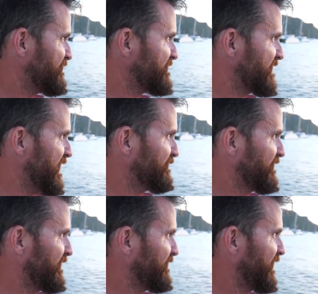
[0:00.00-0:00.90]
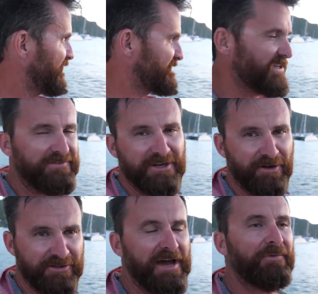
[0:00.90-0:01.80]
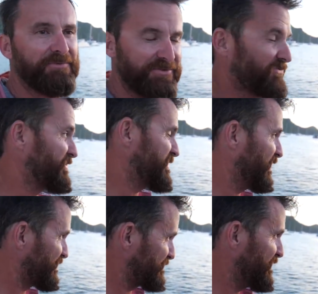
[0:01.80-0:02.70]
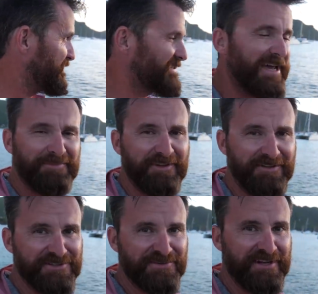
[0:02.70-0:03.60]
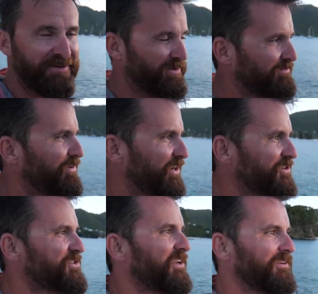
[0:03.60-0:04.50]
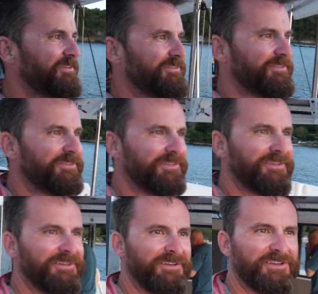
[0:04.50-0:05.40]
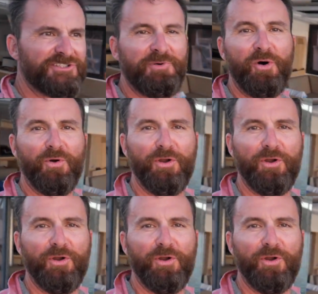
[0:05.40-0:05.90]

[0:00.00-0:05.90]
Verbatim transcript: He was the captain on the Hylas 70. I heard that one was for sale, so maybe he's captain on this one now, but pretty interesting. Small